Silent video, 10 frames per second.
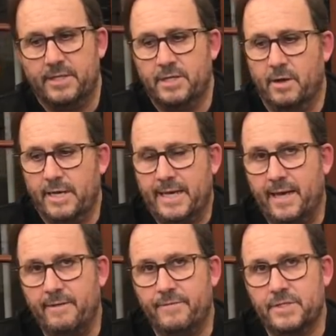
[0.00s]
So I
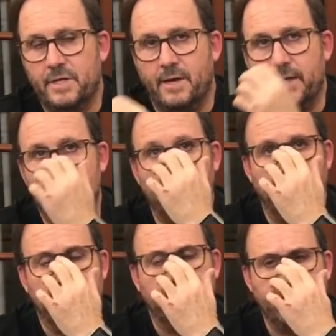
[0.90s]
can't emphasize,
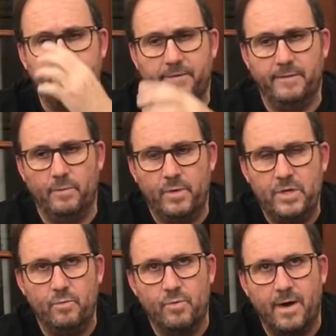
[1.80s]
guys, enough that when
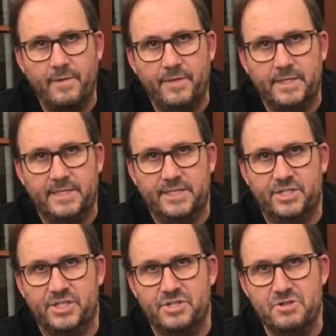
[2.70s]
you ride this, there's
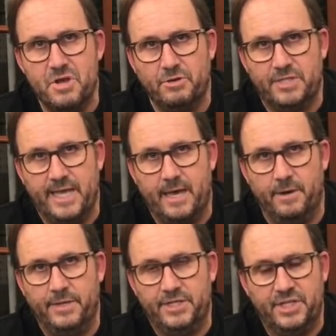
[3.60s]
just no
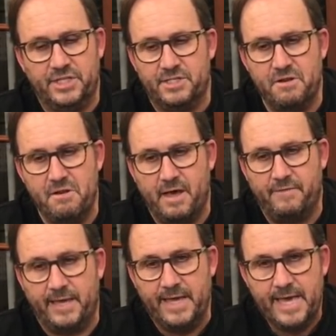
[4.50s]
sound. There's just
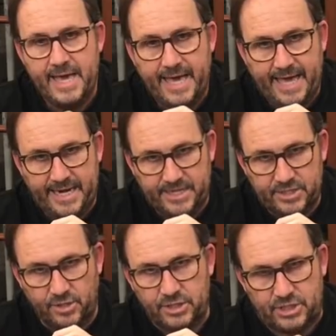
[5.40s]
nothing. And it's
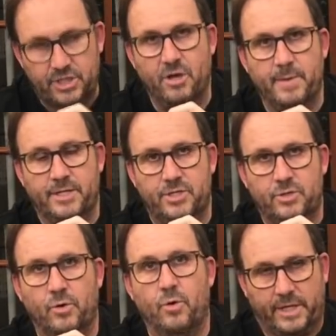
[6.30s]
got so much
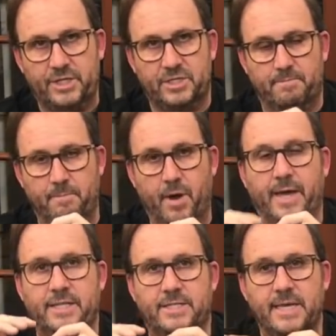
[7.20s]
torque, it just
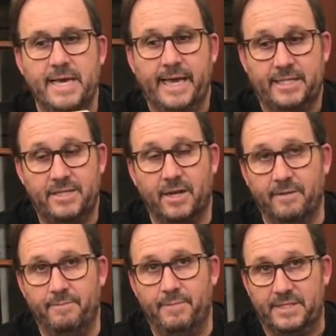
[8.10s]
bites. It's kind of
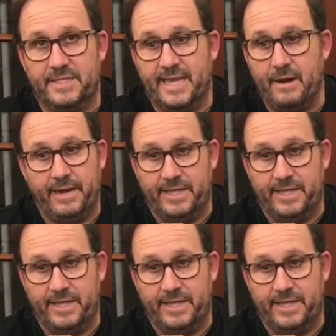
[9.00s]
a bit scary.